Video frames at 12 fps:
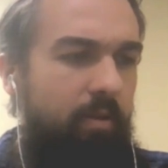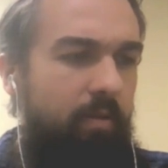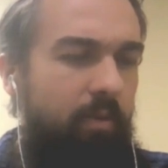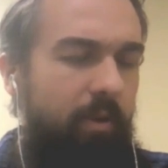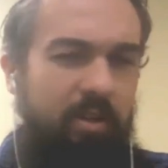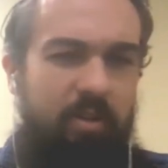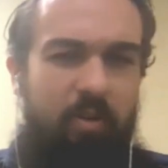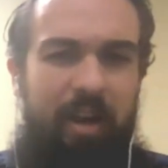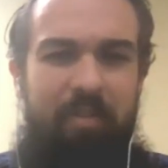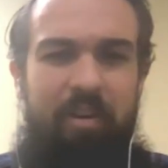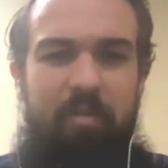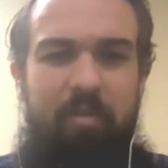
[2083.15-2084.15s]
we just don't
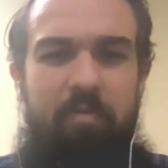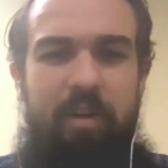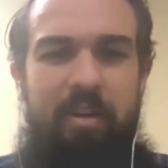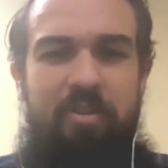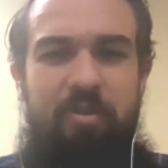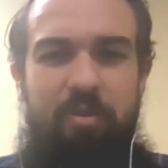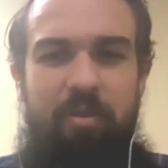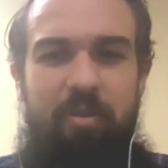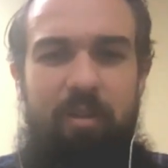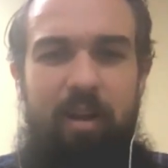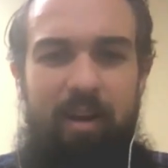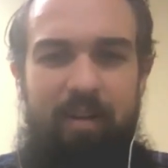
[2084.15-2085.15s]
have enough adventure in our
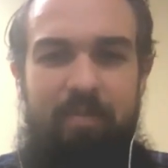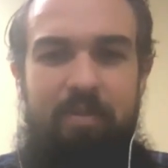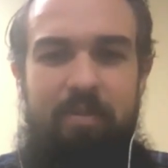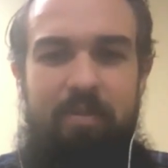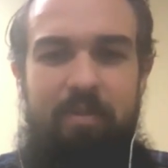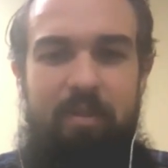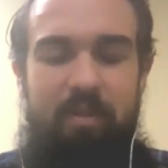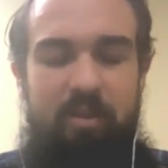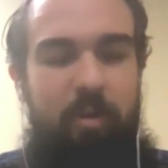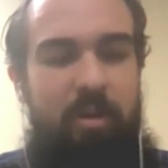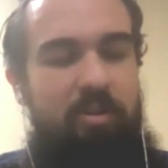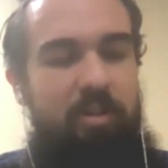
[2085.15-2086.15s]
lives,
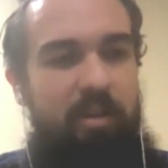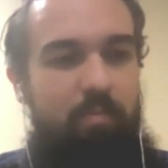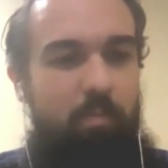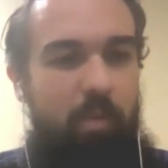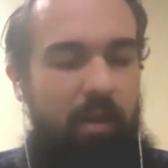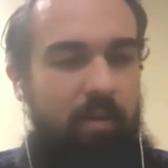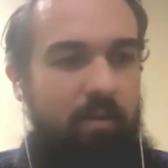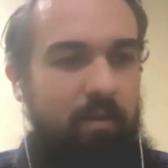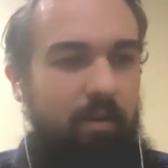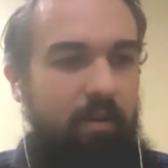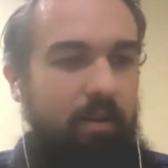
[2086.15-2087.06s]
especially as men.